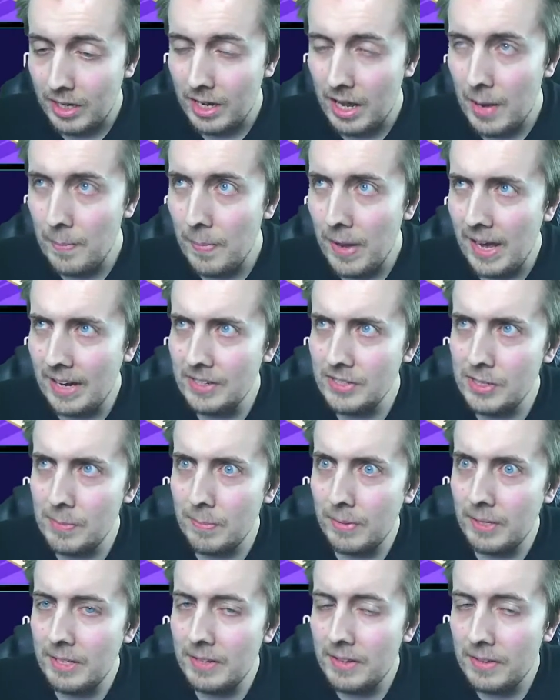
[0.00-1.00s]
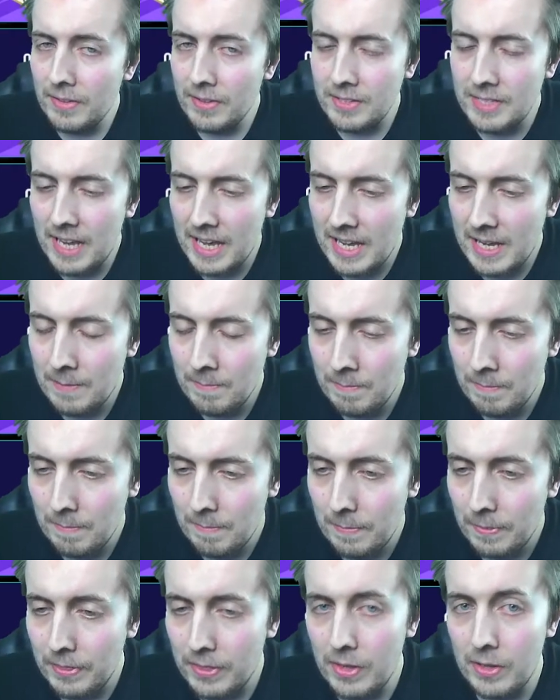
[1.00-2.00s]
I packed somebody the other day
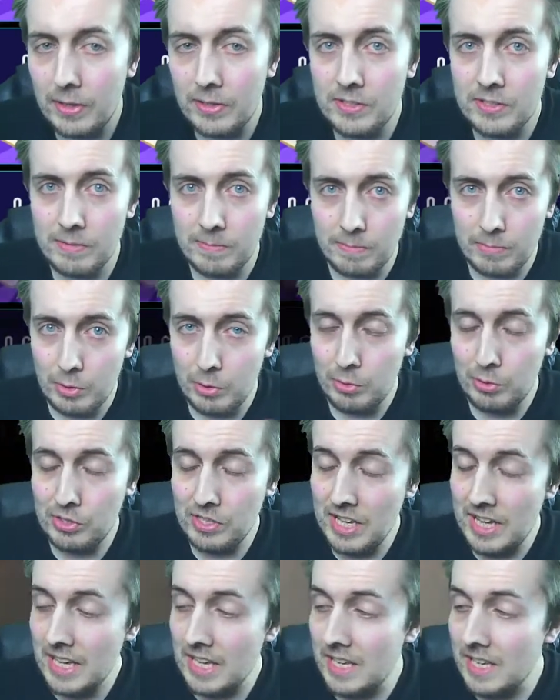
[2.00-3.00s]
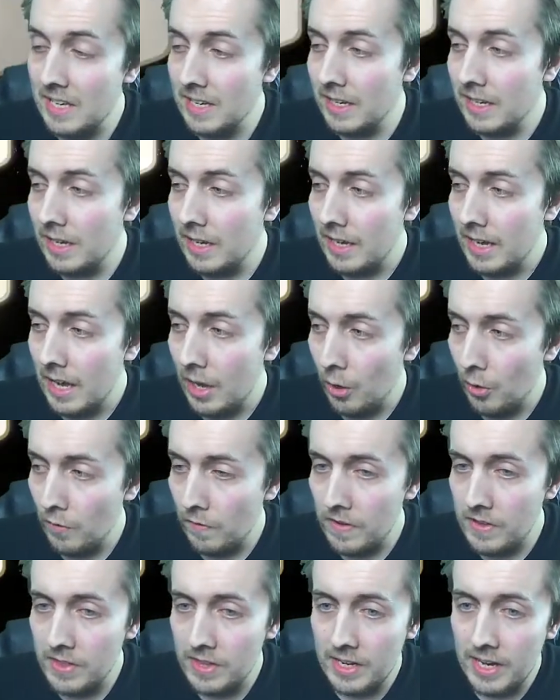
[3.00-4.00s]
that you'll see, hopefully
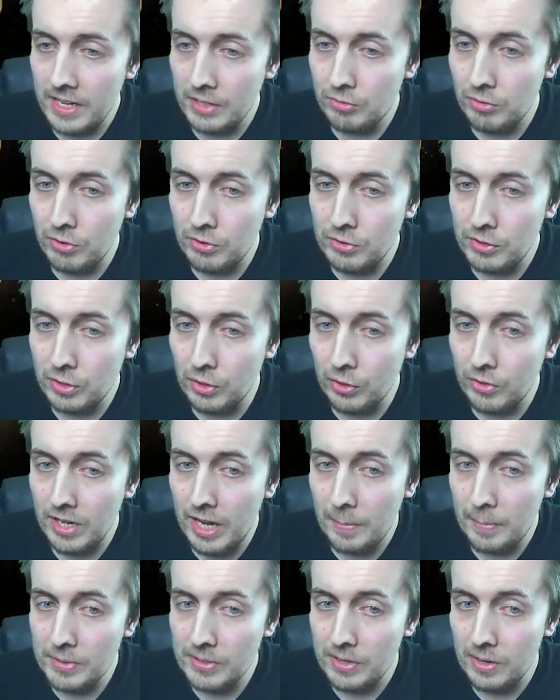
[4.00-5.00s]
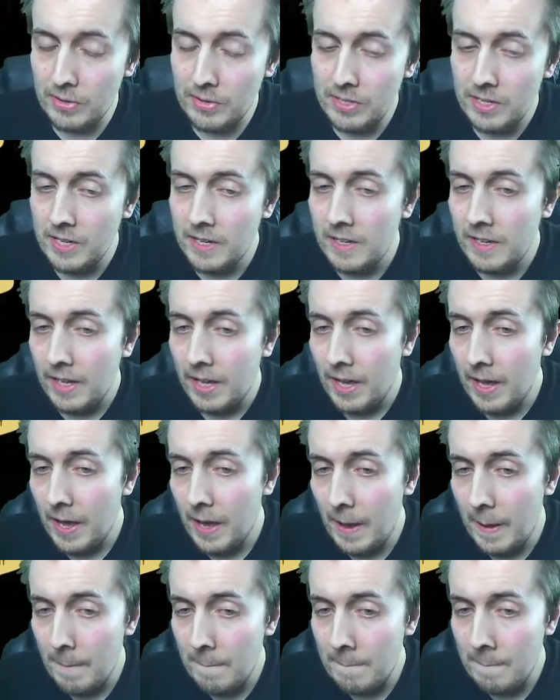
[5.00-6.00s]
in the next Road to Glory episode,
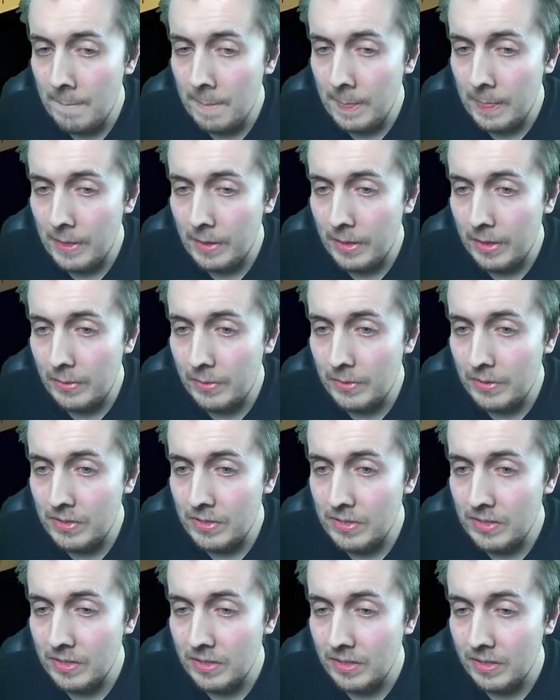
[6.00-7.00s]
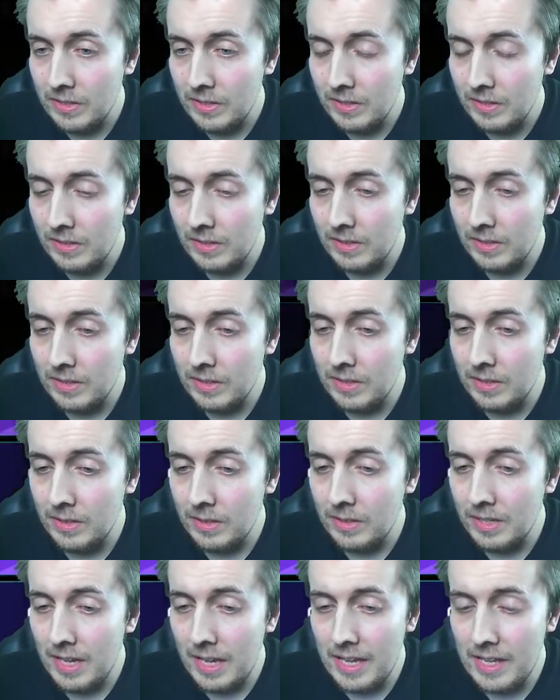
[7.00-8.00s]
um, that was
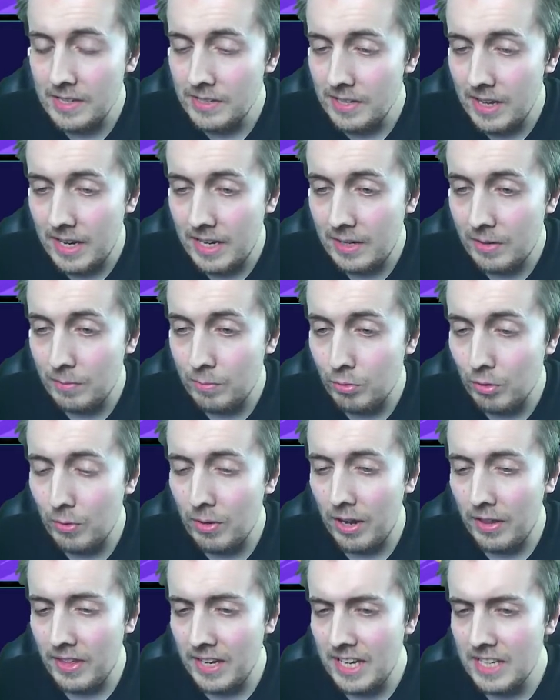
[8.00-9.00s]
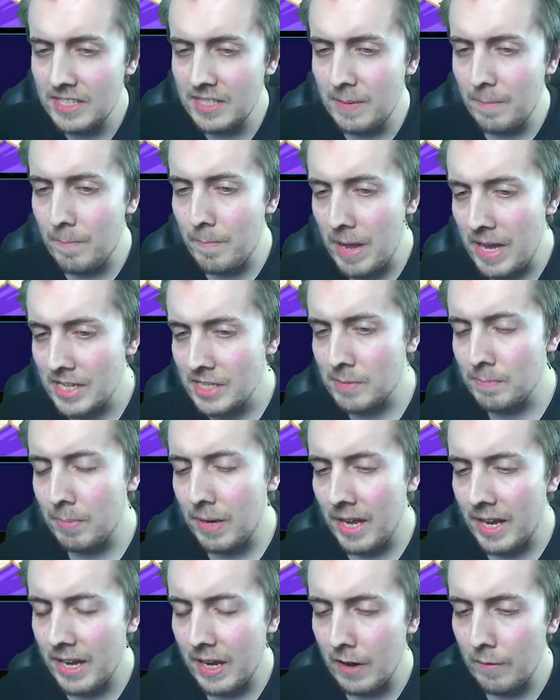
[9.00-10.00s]
insane. Pro, I think it's the best
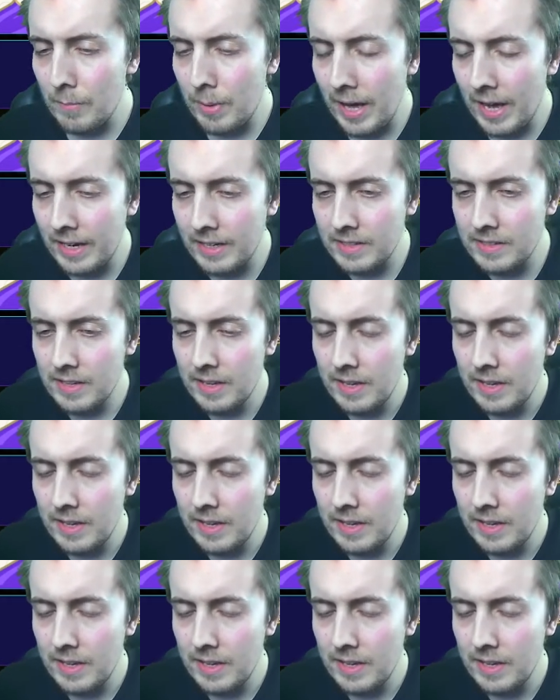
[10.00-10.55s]
player I've packed